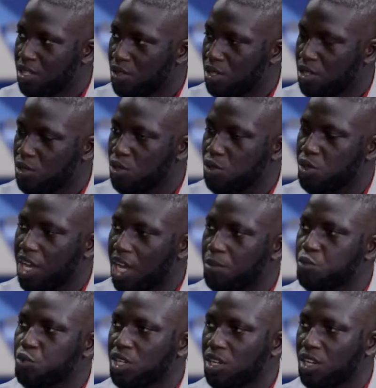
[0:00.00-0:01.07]
is going to
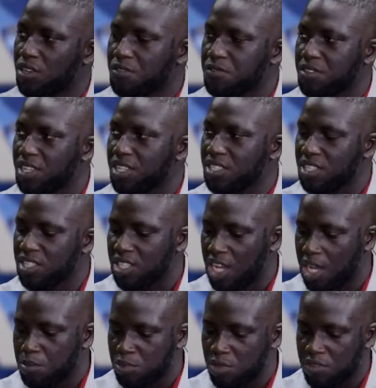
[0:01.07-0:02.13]
help with a lot of things in
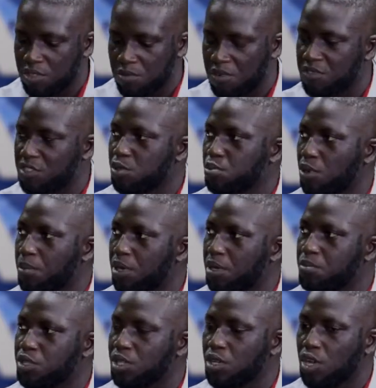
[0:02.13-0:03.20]
terms of some of these
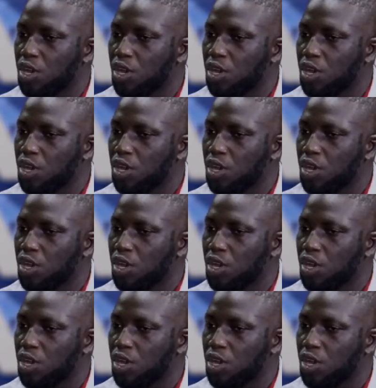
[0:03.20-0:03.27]
problems,